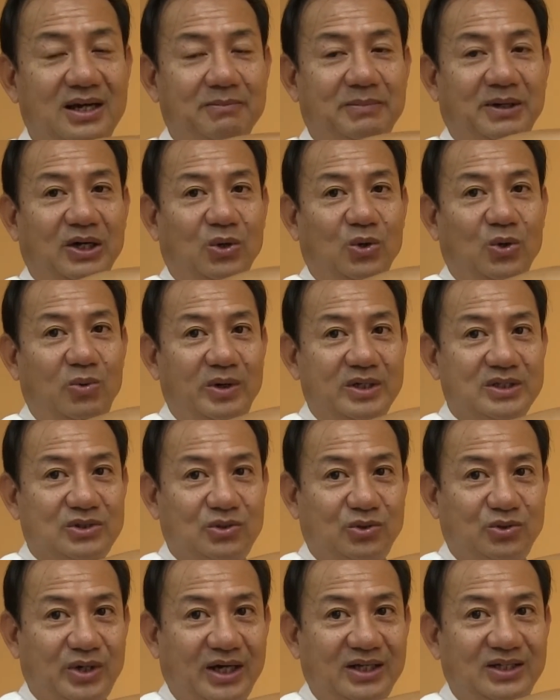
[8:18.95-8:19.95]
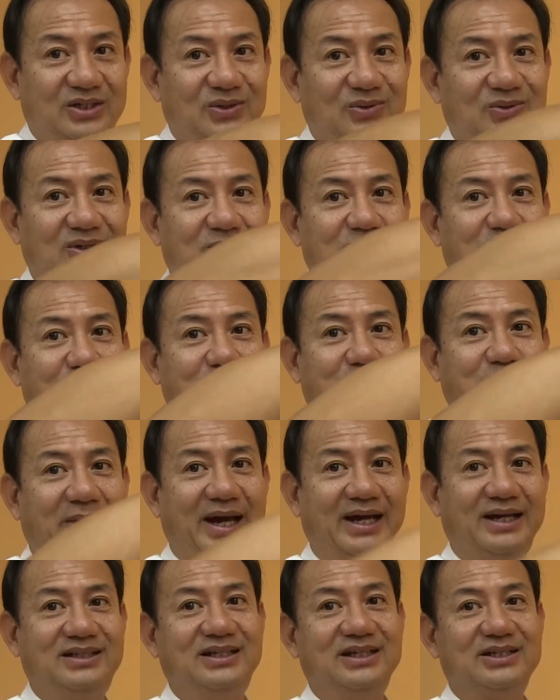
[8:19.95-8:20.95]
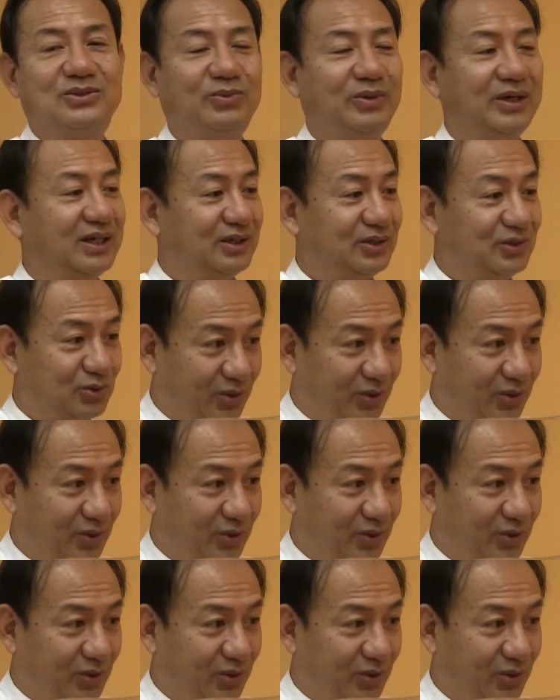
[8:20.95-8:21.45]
But always try and tune back this way.